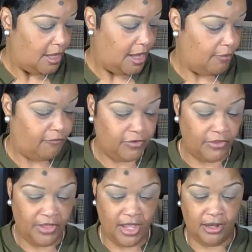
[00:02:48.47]
And for
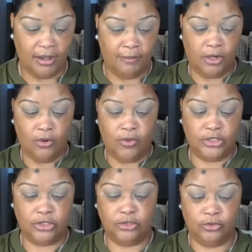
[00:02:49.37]
that, I'm going to go
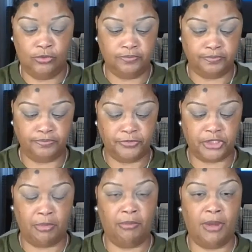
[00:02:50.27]
into
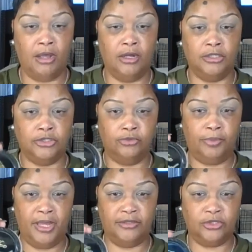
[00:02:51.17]
some of my Too
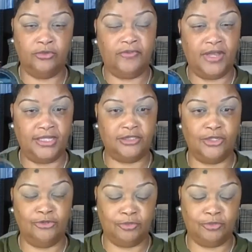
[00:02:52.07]
Faced